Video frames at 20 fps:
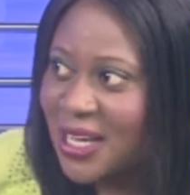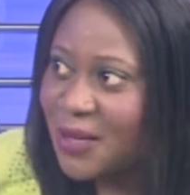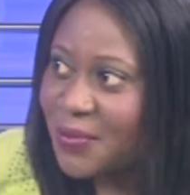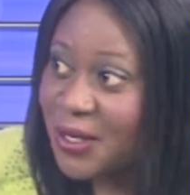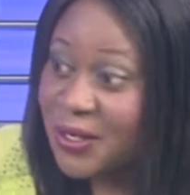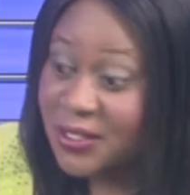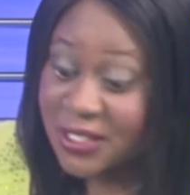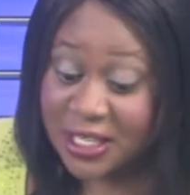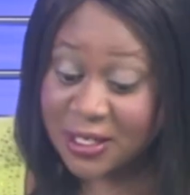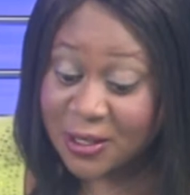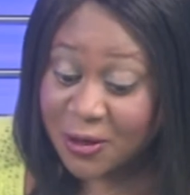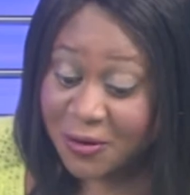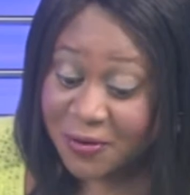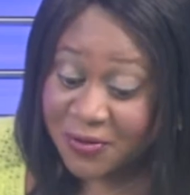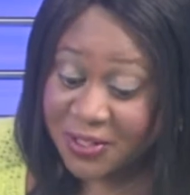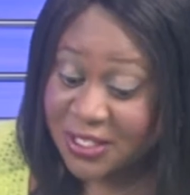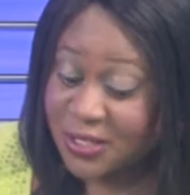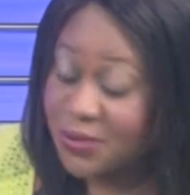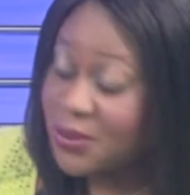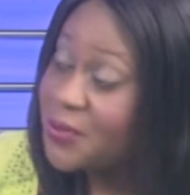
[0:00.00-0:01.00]
Because a lot
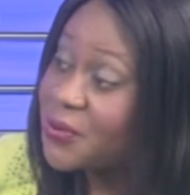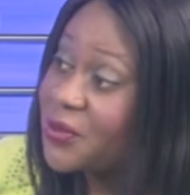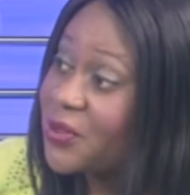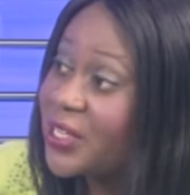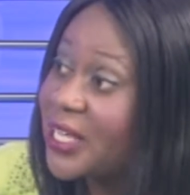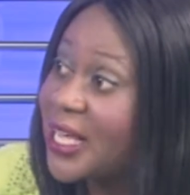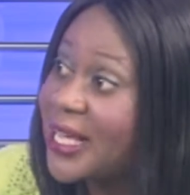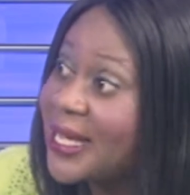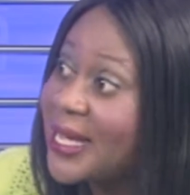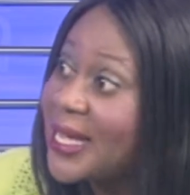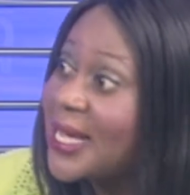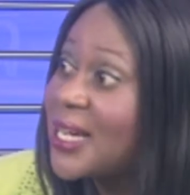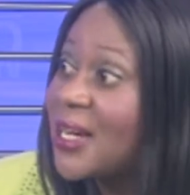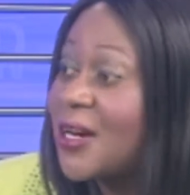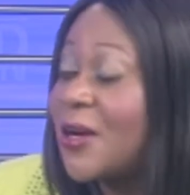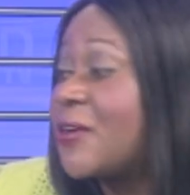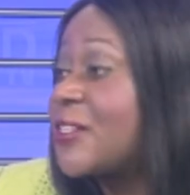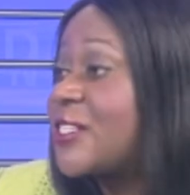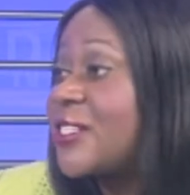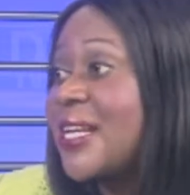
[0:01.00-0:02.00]
of these people here
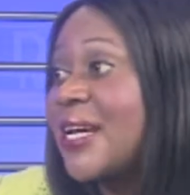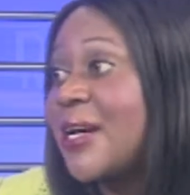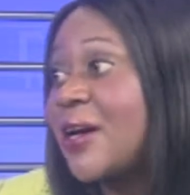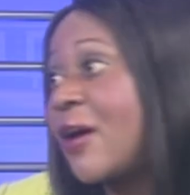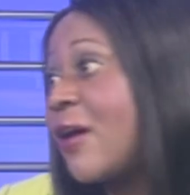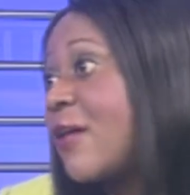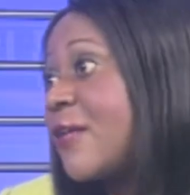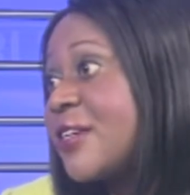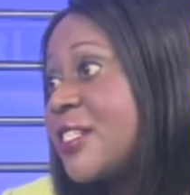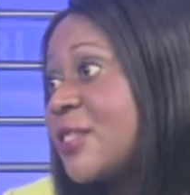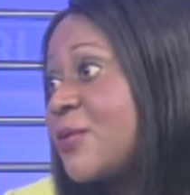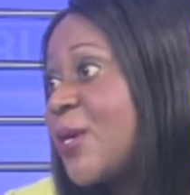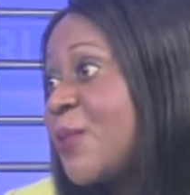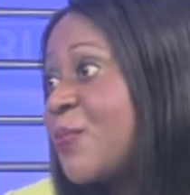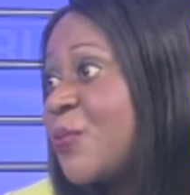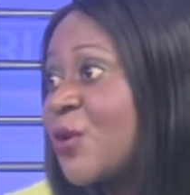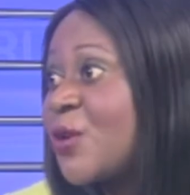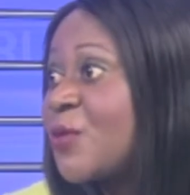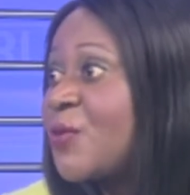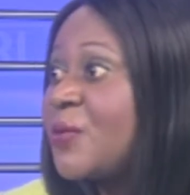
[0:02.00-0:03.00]
got the
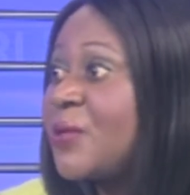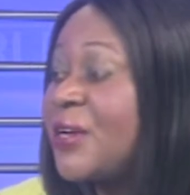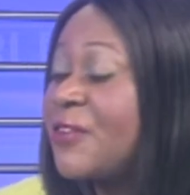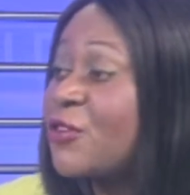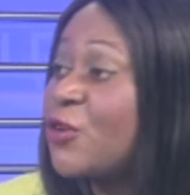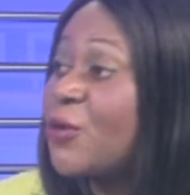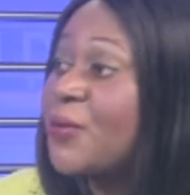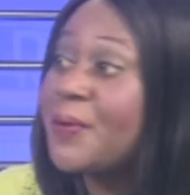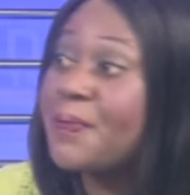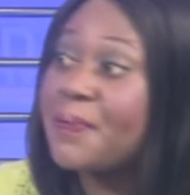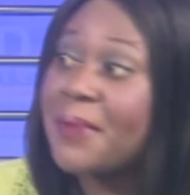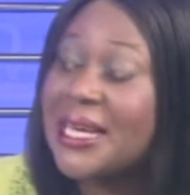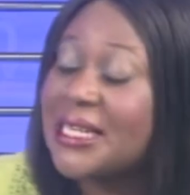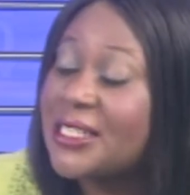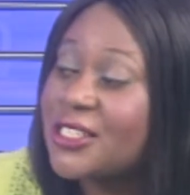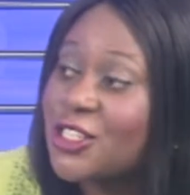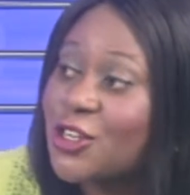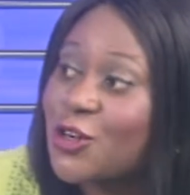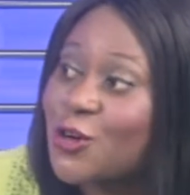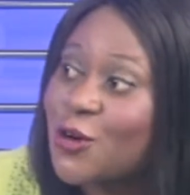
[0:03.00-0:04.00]
encouragement probably from a
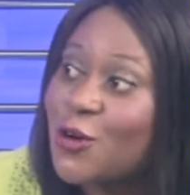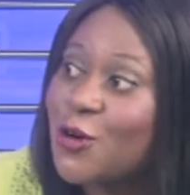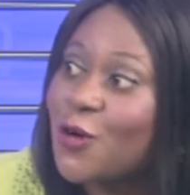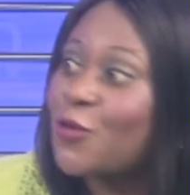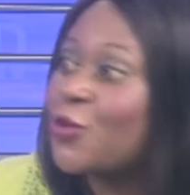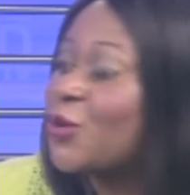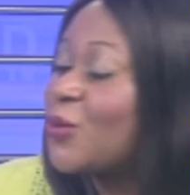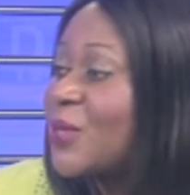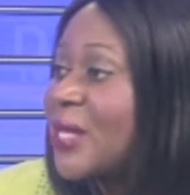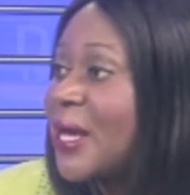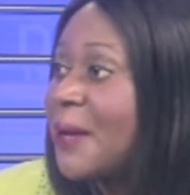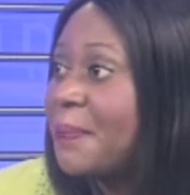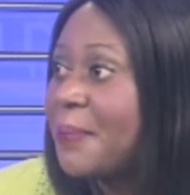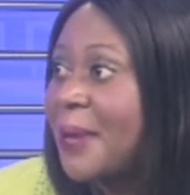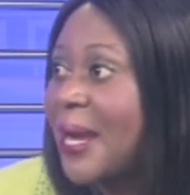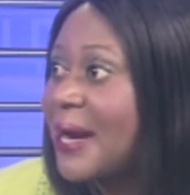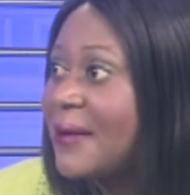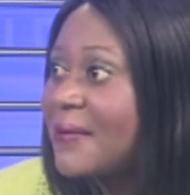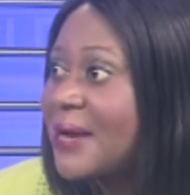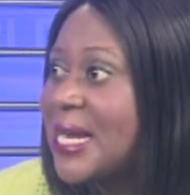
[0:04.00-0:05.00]
mentor or from their
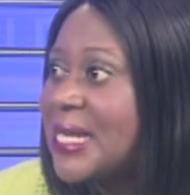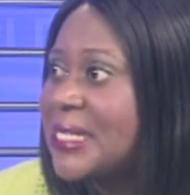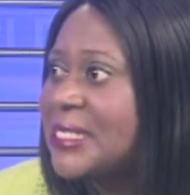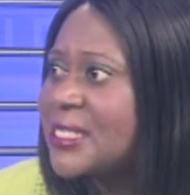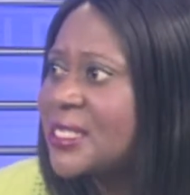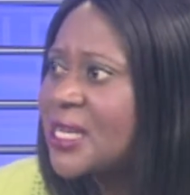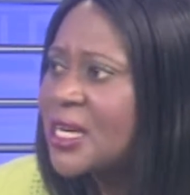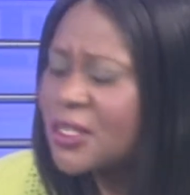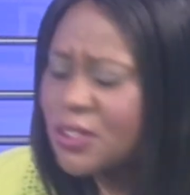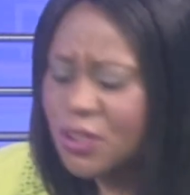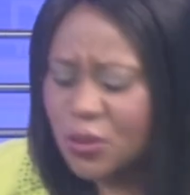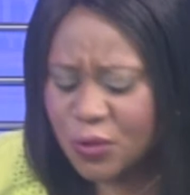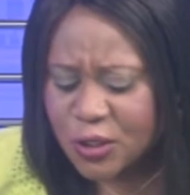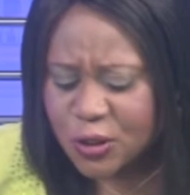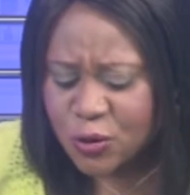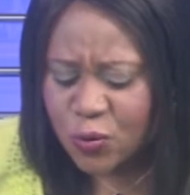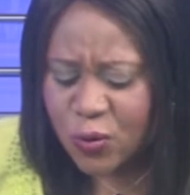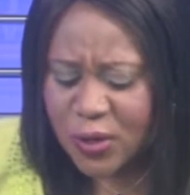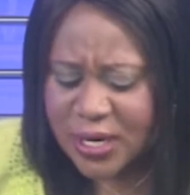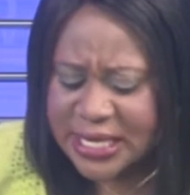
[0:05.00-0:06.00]
parents. So
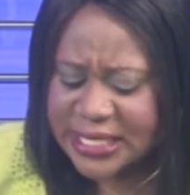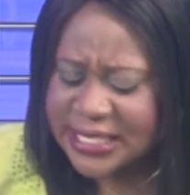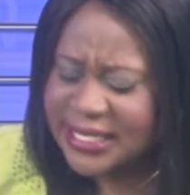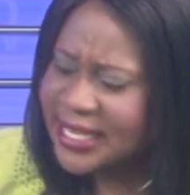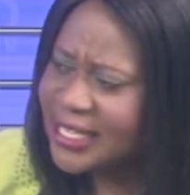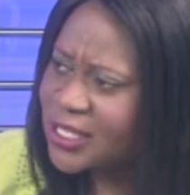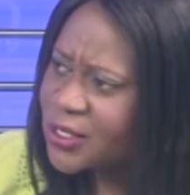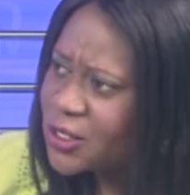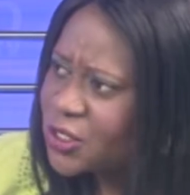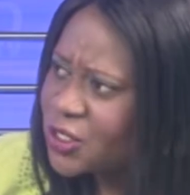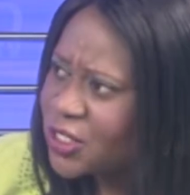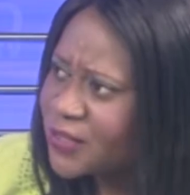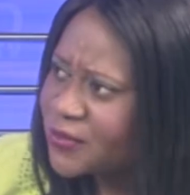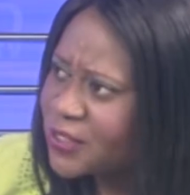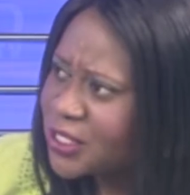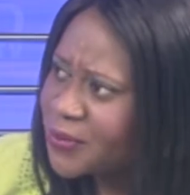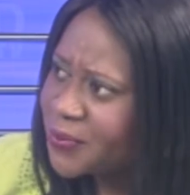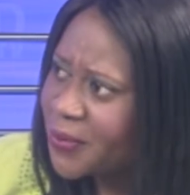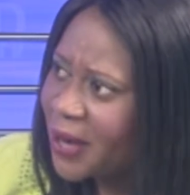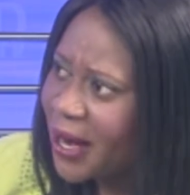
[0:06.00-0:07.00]
what words are you going to give
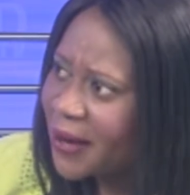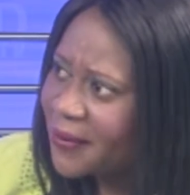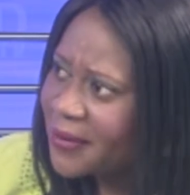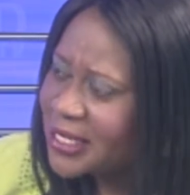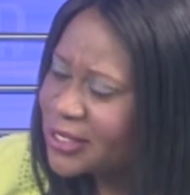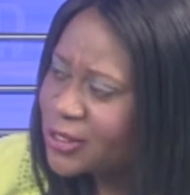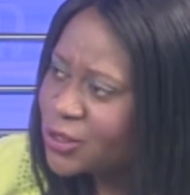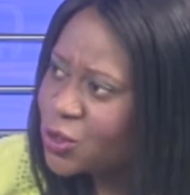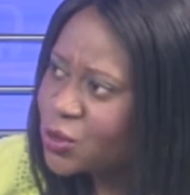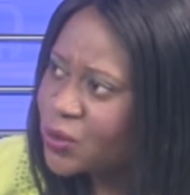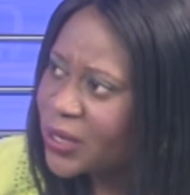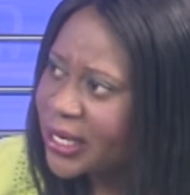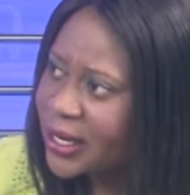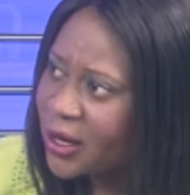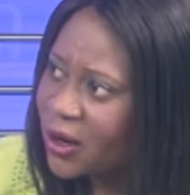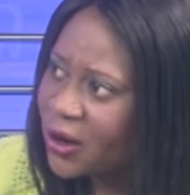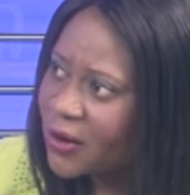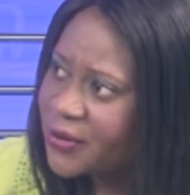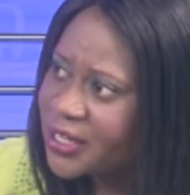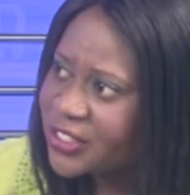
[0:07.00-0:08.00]
to the parents to
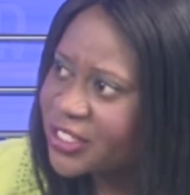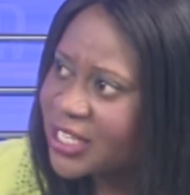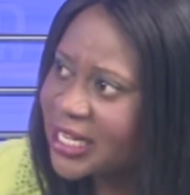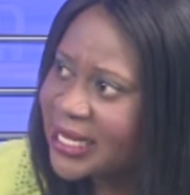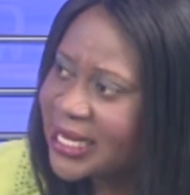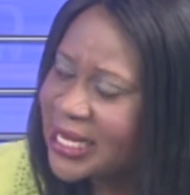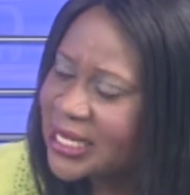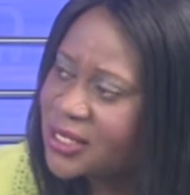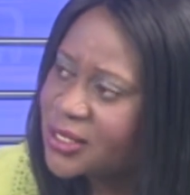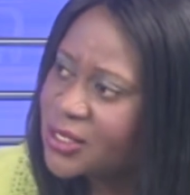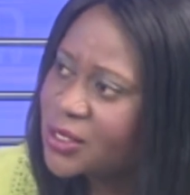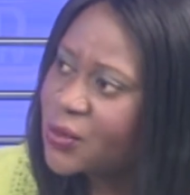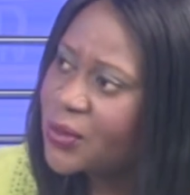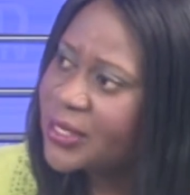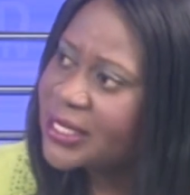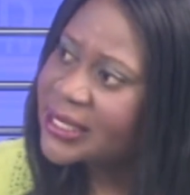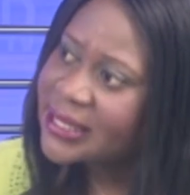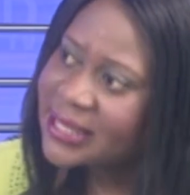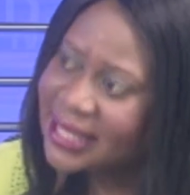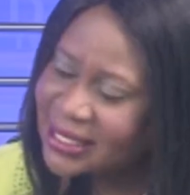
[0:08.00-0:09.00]
encourage their kids to go
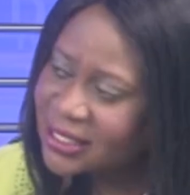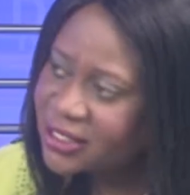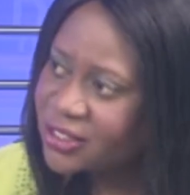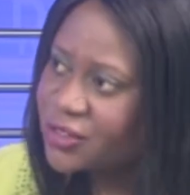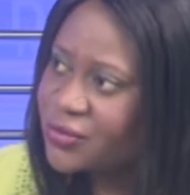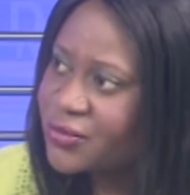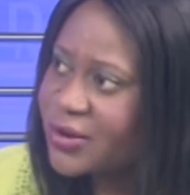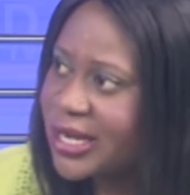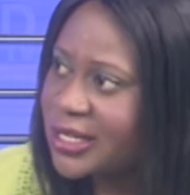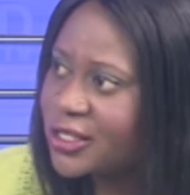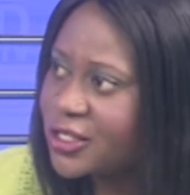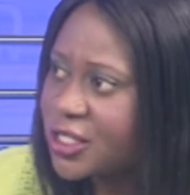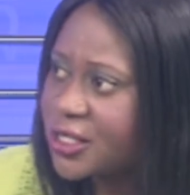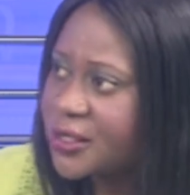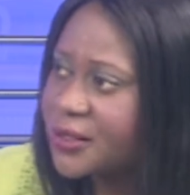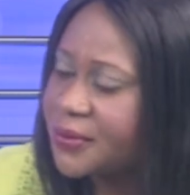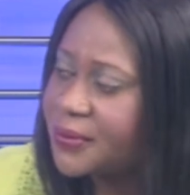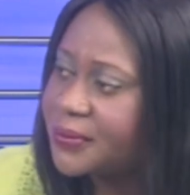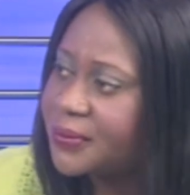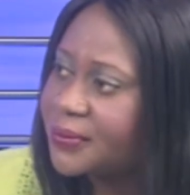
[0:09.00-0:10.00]
in that direction?